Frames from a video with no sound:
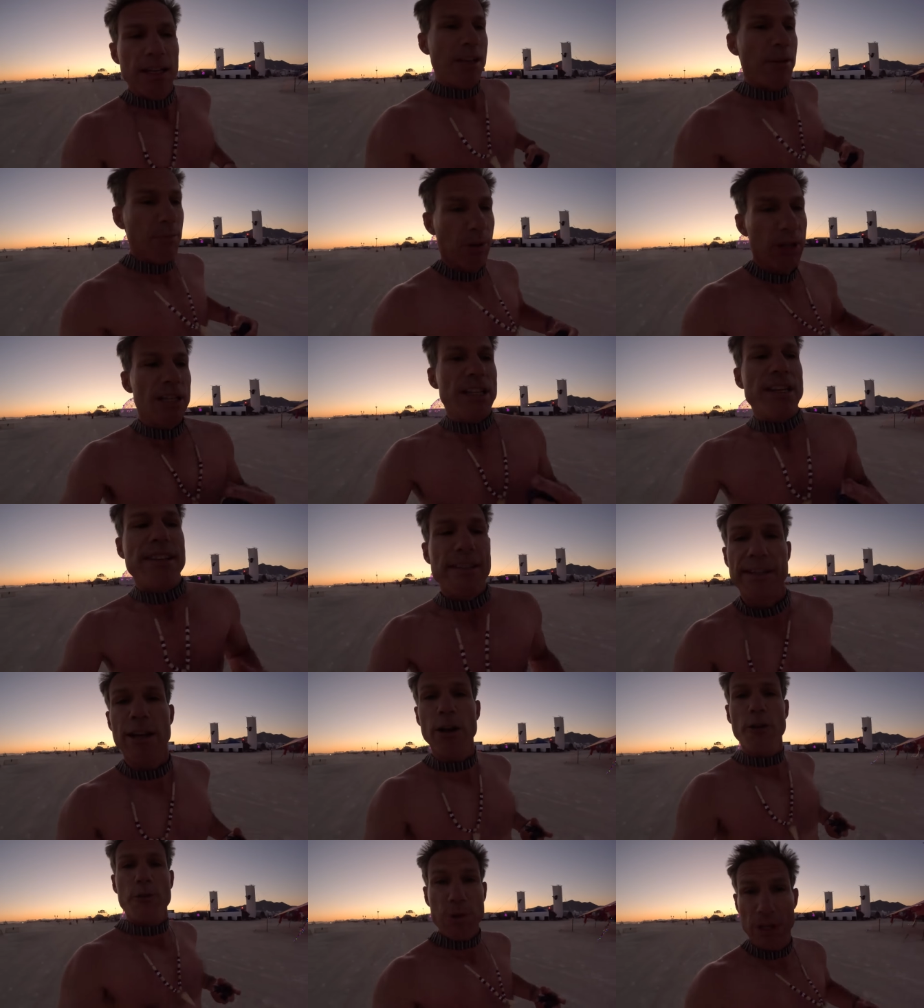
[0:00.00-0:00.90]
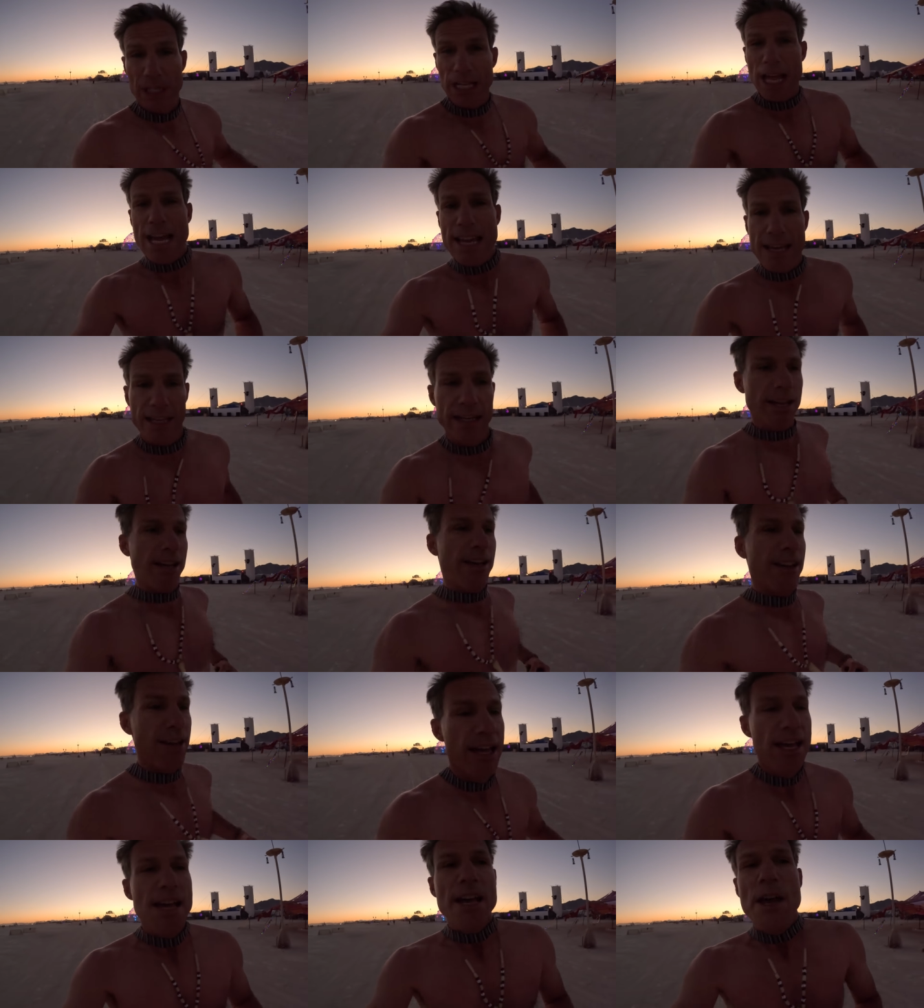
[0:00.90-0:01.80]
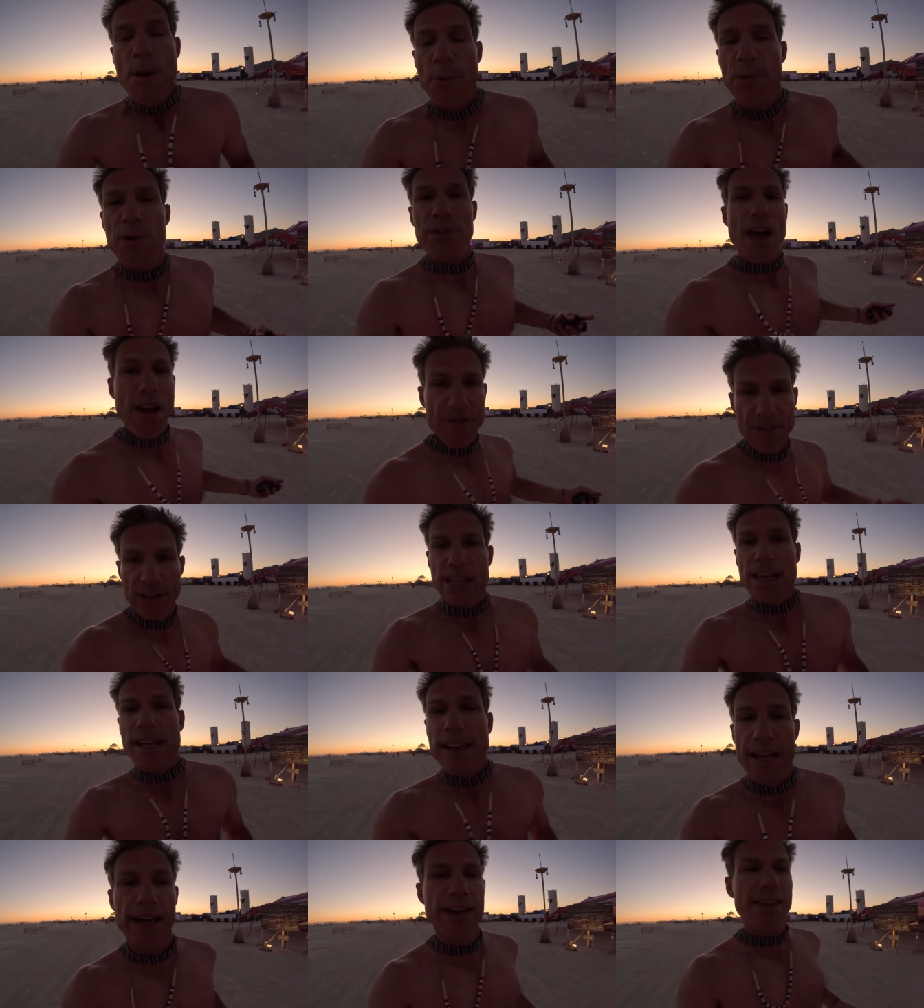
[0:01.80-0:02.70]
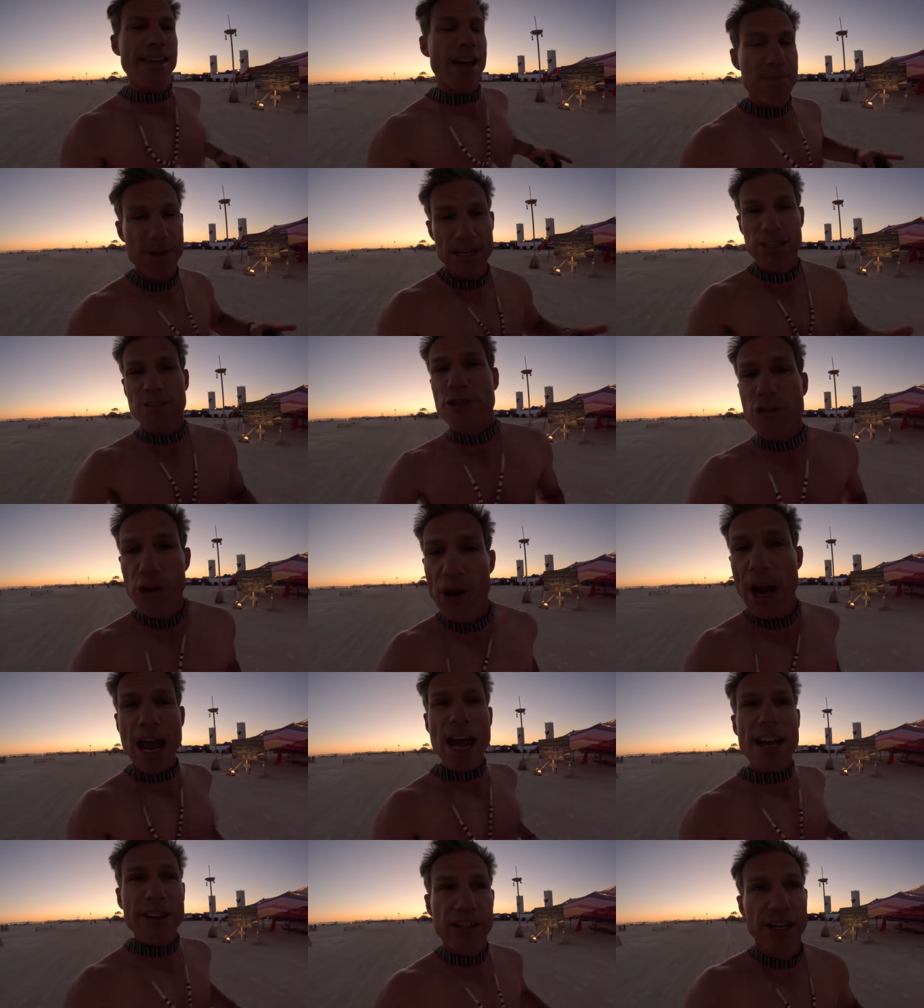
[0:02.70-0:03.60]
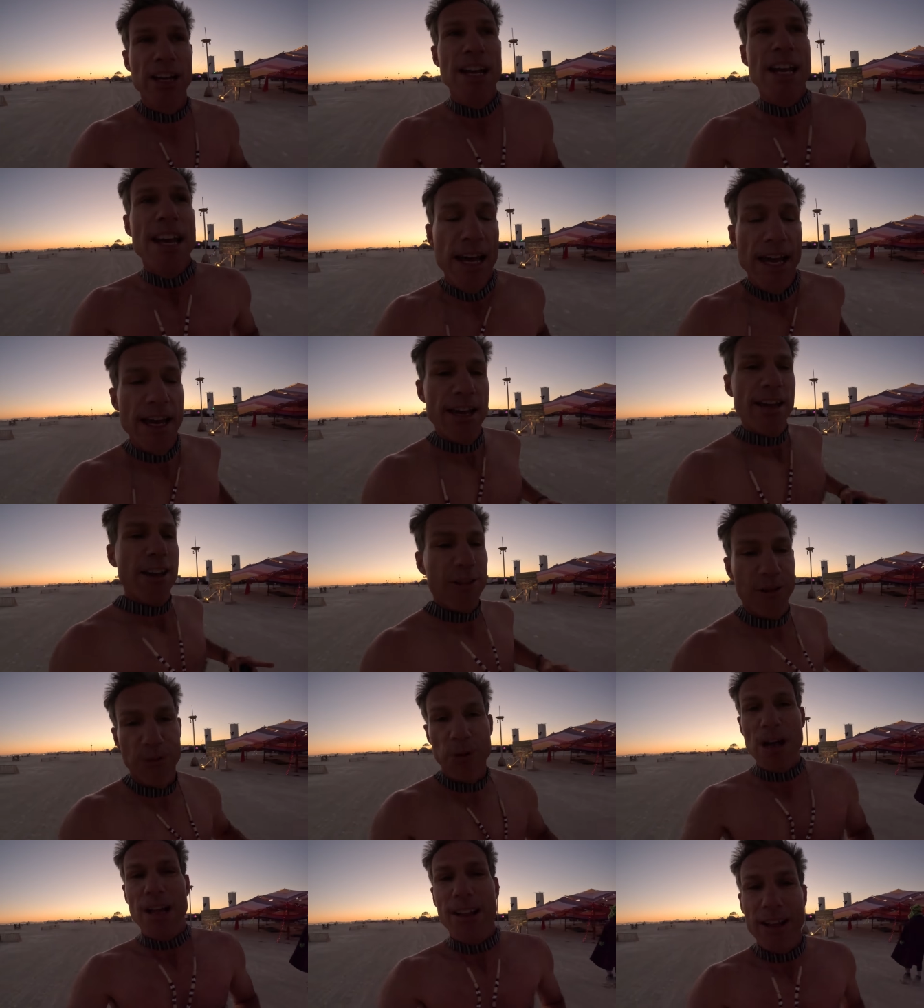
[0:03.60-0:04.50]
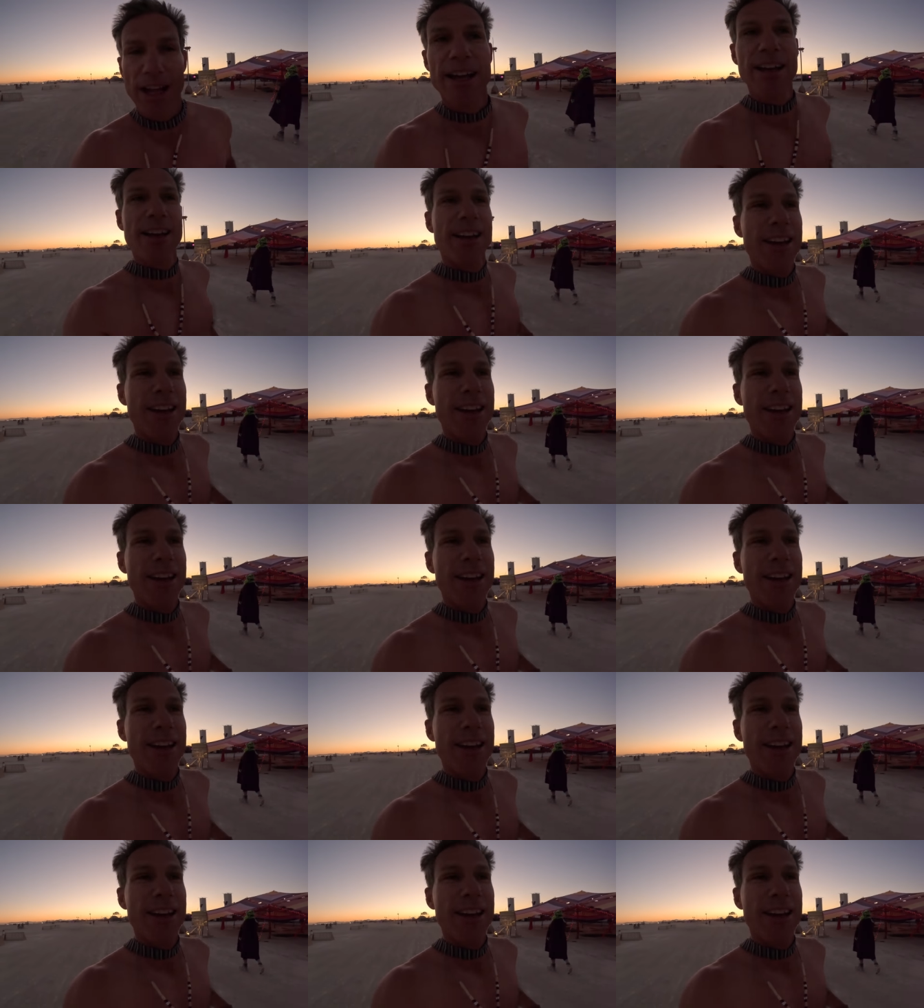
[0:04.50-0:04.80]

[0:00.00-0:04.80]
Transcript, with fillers: completely self-reliant with everything. That means trash as well.